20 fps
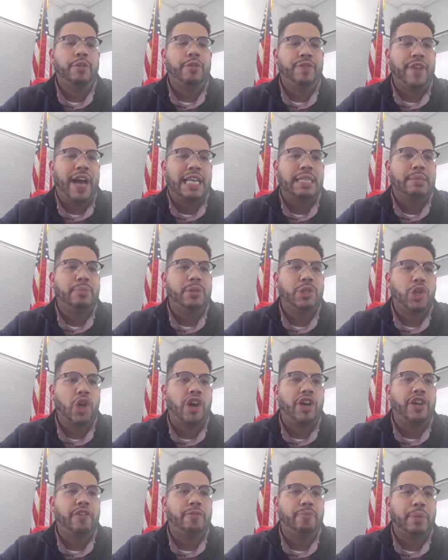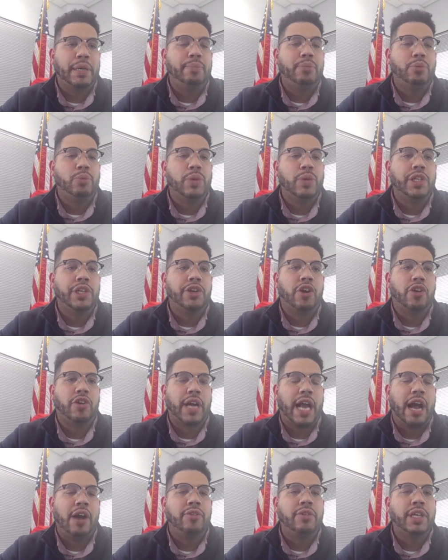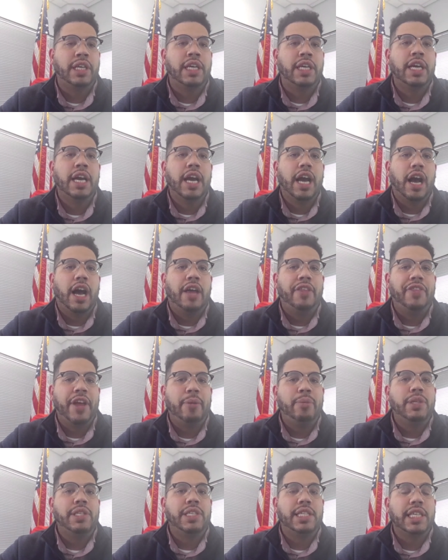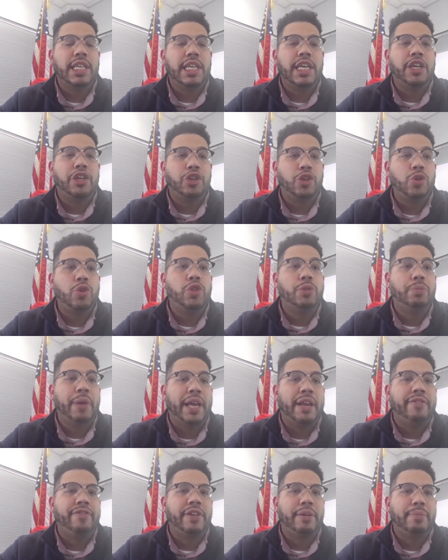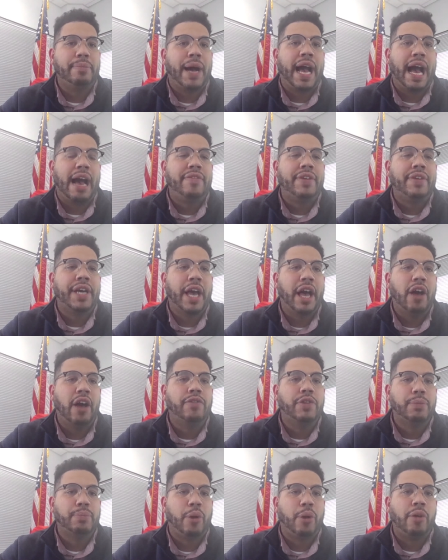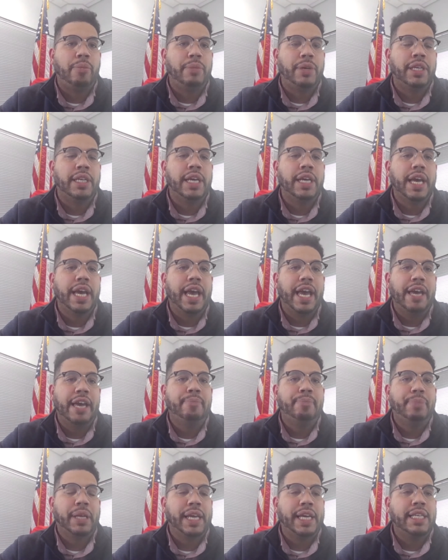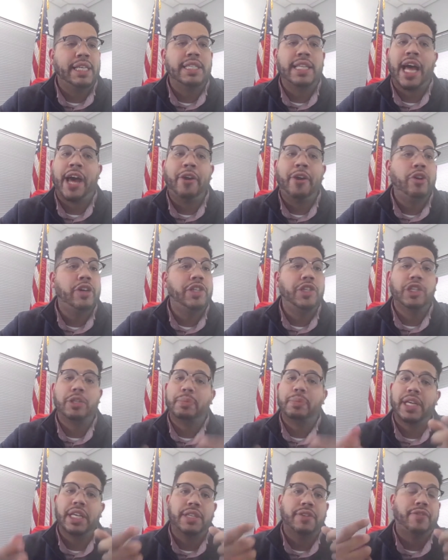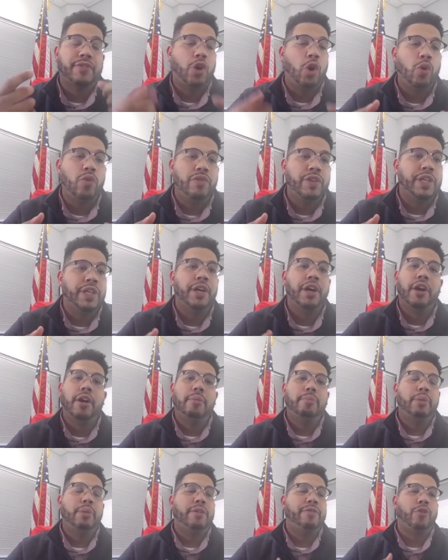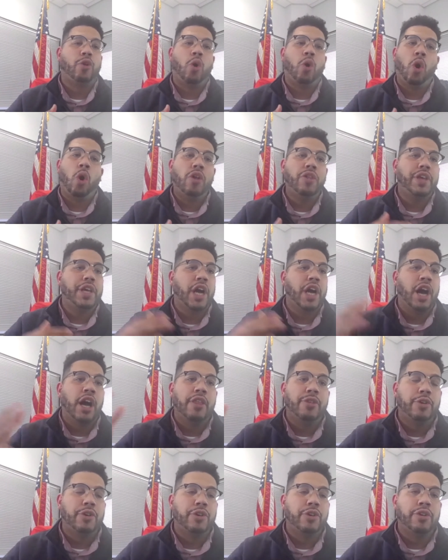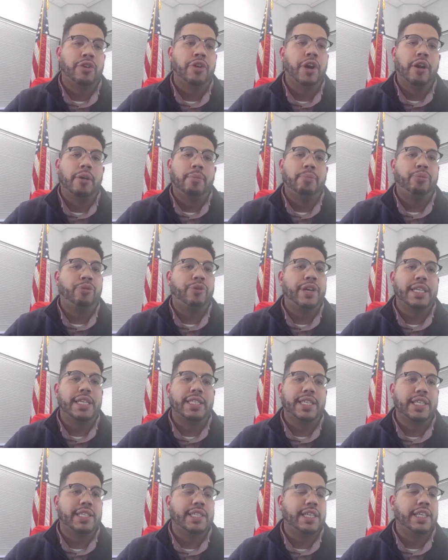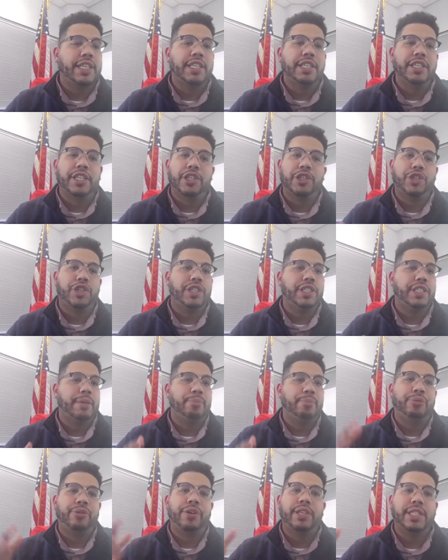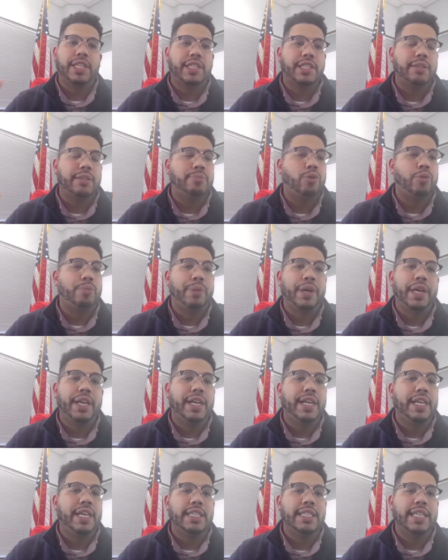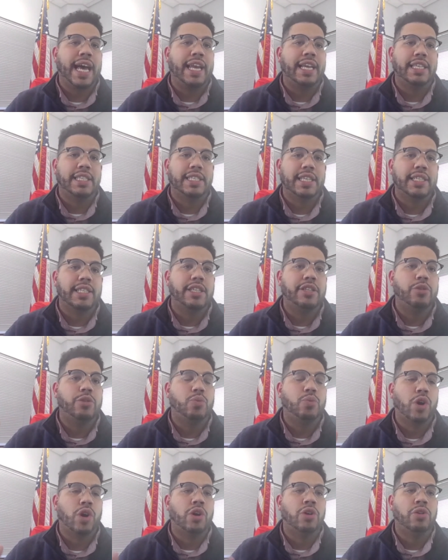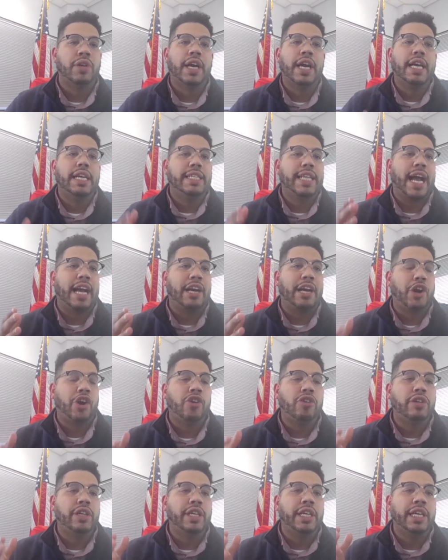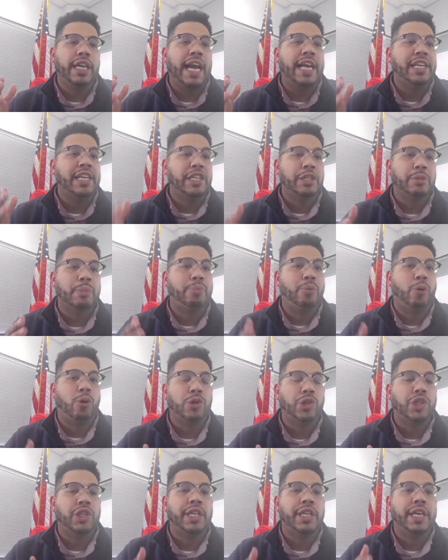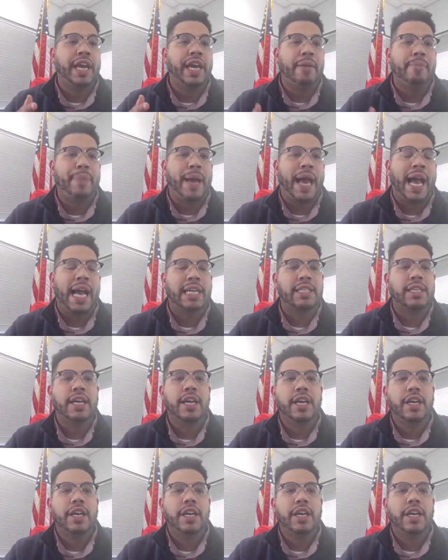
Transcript: the vast majority of people within our county, uh, they would see a huge benefit by having a health department in place. Not only just because of COVID, but for all the other pre-existing conditions and pre-existing morbidities that exist in the world that currently and disproportionately impact